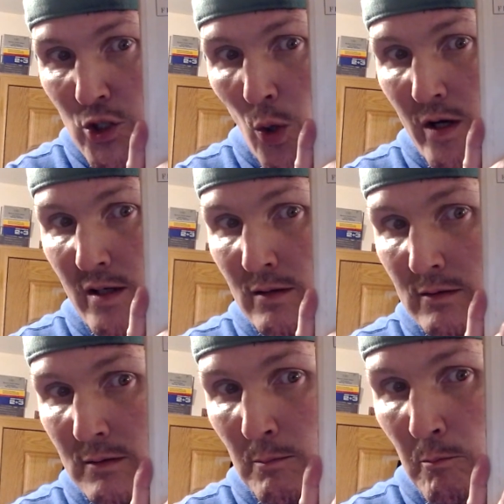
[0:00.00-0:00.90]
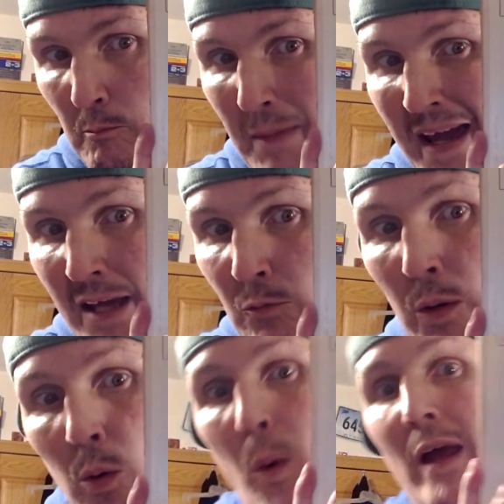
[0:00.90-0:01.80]
Jordan, Man We
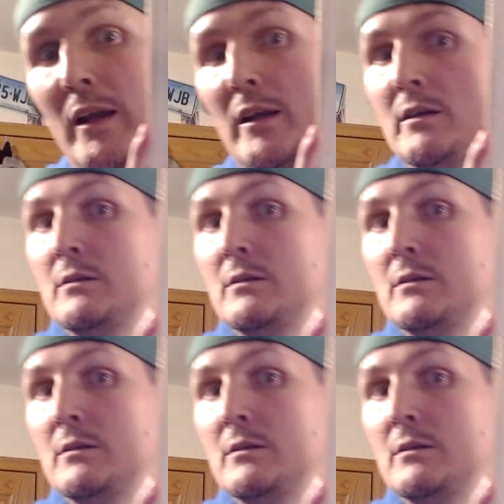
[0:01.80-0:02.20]
Were Wailing.